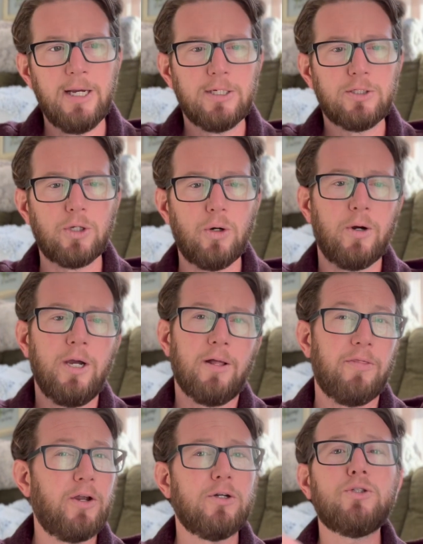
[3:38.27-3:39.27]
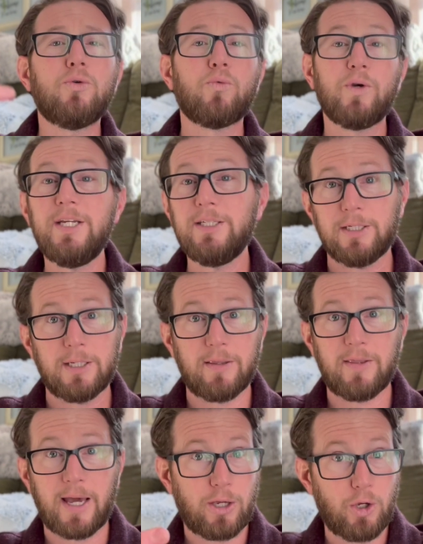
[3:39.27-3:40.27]
So there's a reason
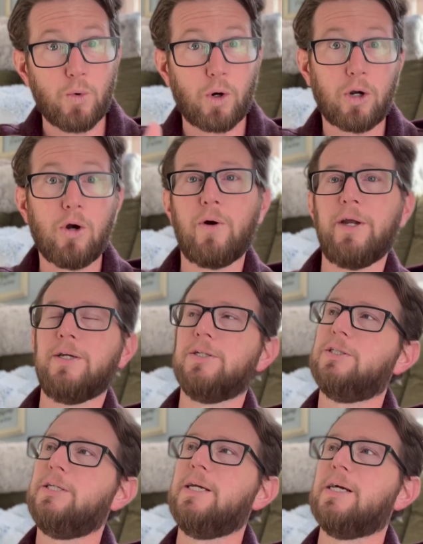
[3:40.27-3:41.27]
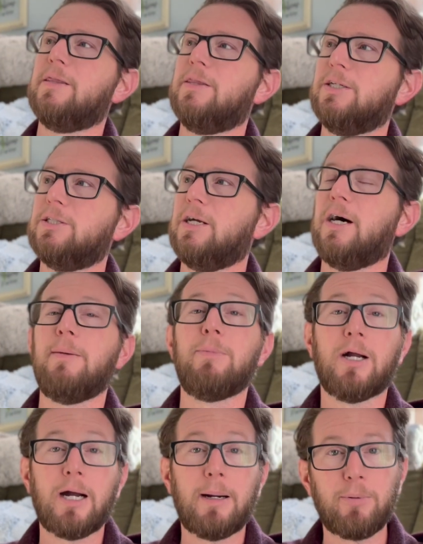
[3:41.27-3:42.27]
that you are going to see at this time
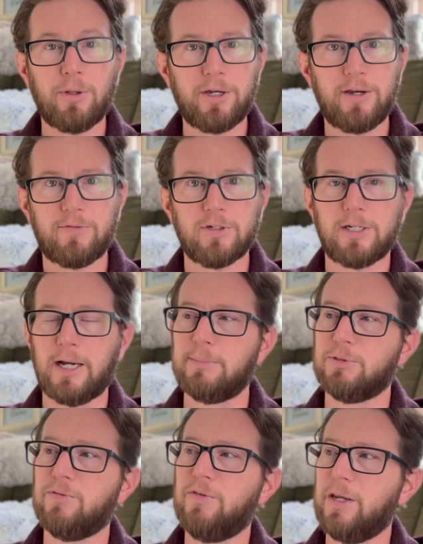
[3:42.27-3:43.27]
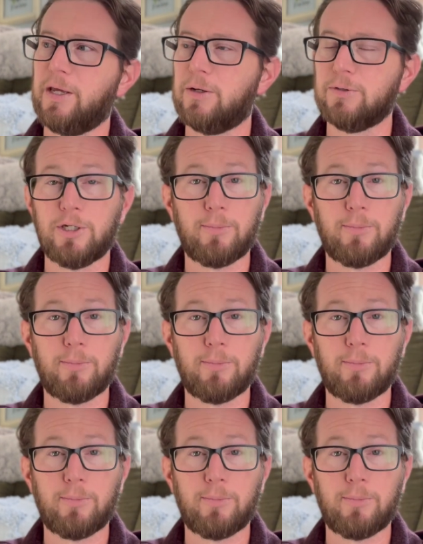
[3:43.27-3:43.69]
a couple of different types of videos.